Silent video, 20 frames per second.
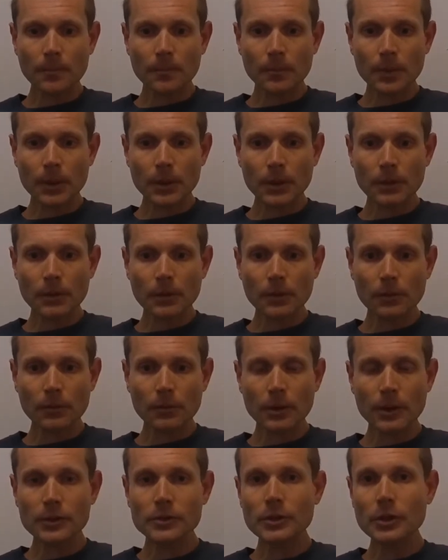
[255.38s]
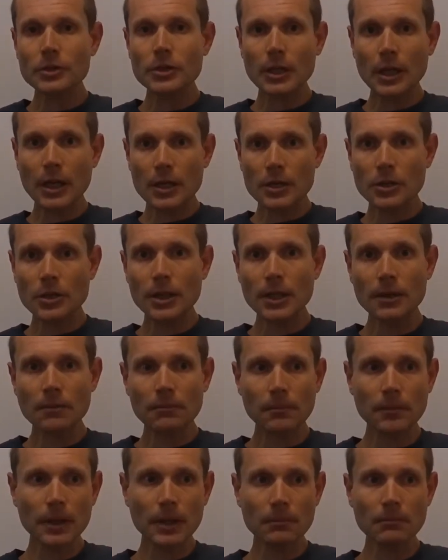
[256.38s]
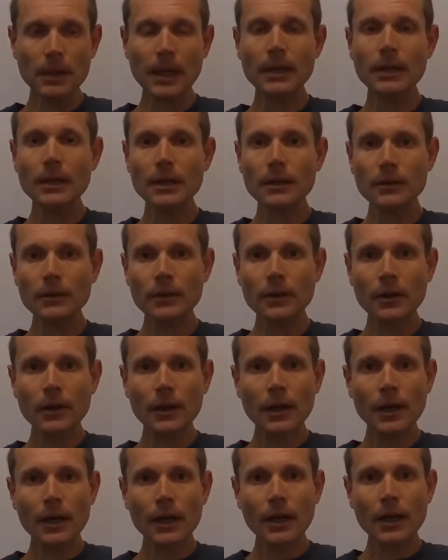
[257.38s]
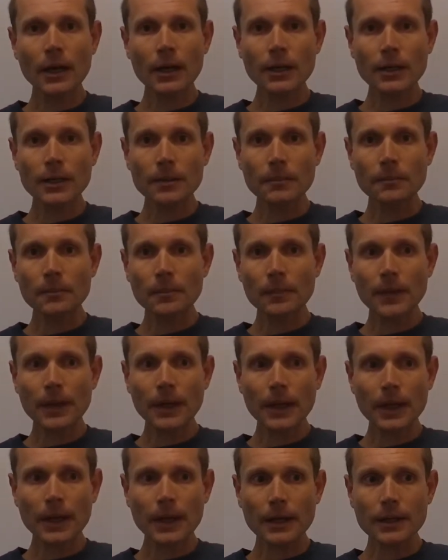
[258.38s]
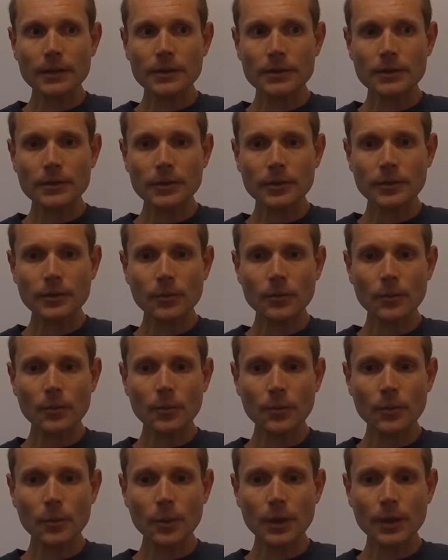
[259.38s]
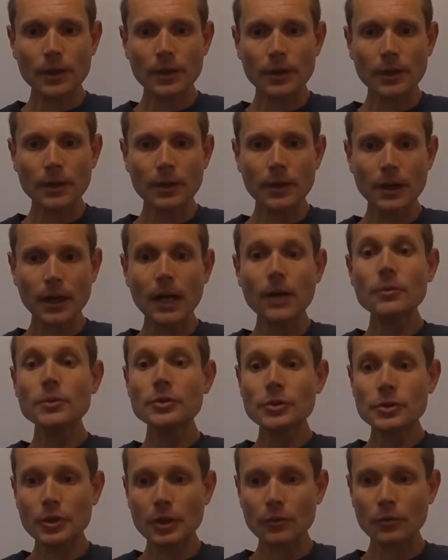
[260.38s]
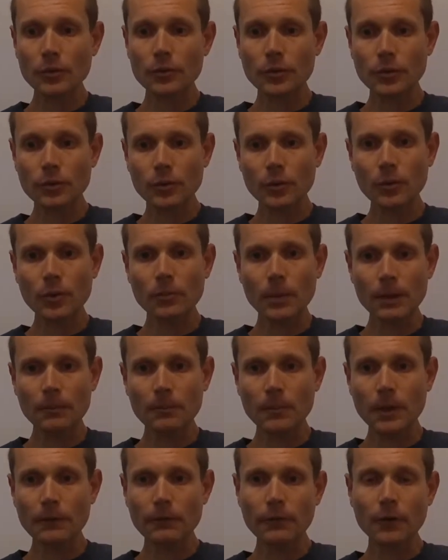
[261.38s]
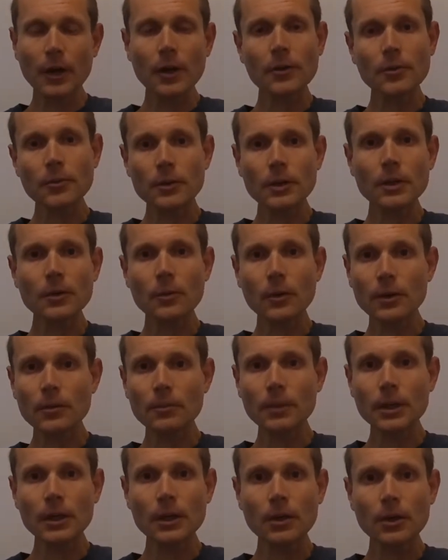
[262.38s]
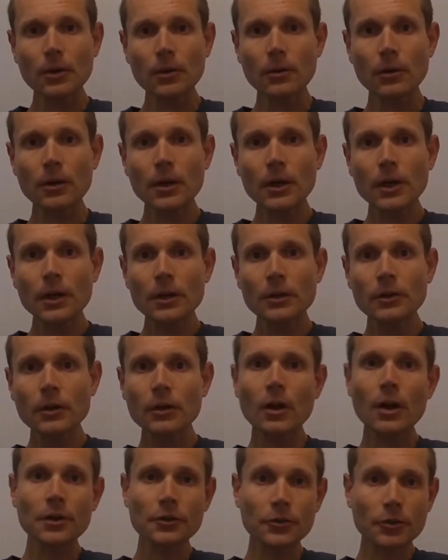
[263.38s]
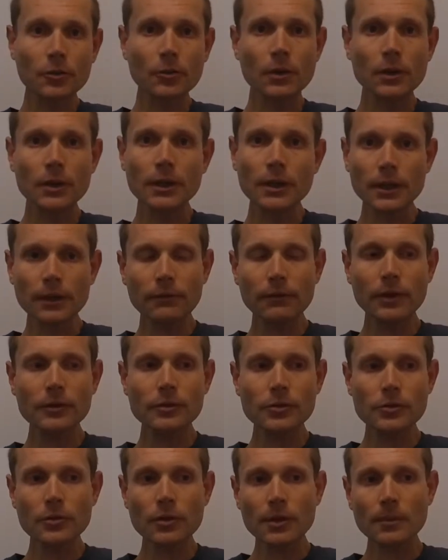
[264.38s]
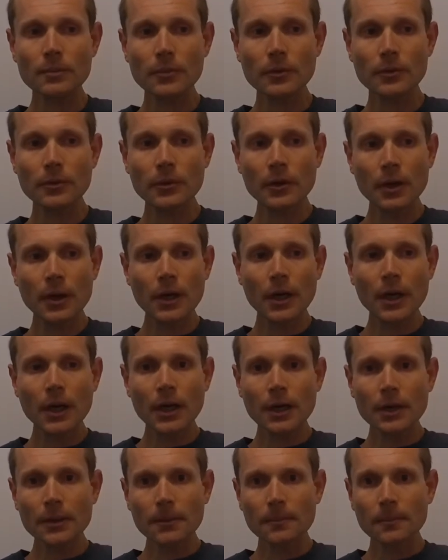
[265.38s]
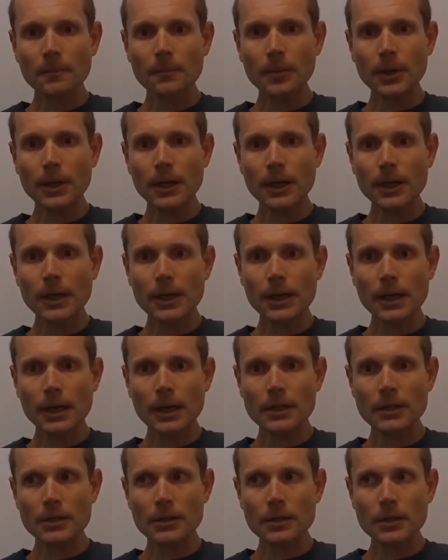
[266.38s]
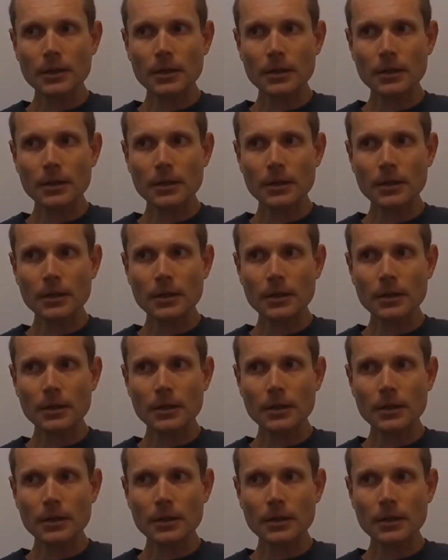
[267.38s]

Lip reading: But through his education, he made it. And when I was done with school, my father really wanted me to go to law school and live his dreams. But I